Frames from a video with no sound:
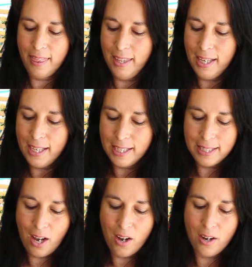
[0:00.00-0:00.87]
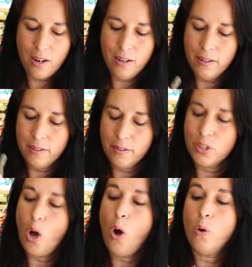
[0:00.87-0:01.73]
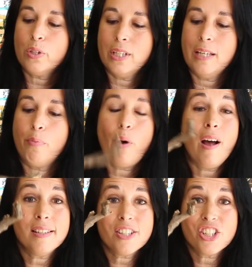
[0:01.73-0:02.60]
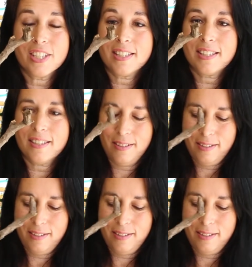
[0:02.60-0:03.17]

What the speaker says: These are Tulasi branches.